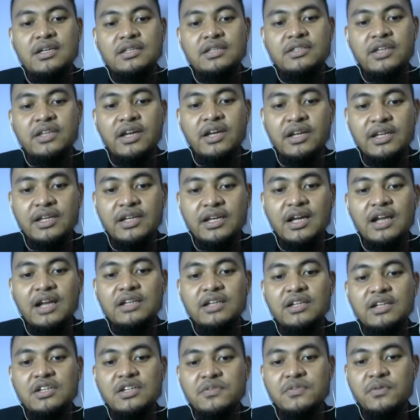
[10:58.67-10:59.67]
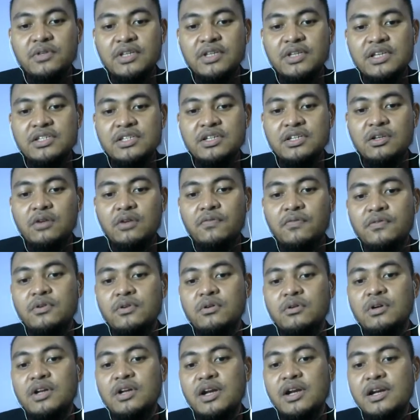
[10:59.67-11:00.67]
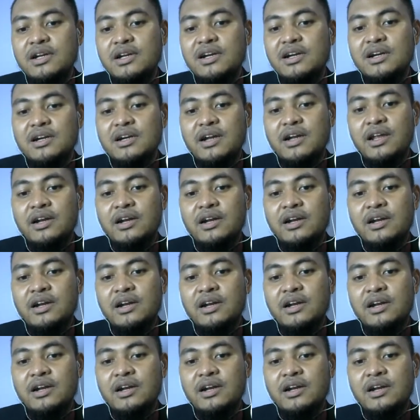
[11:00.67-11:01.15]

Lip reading: technical transportation of nuclear and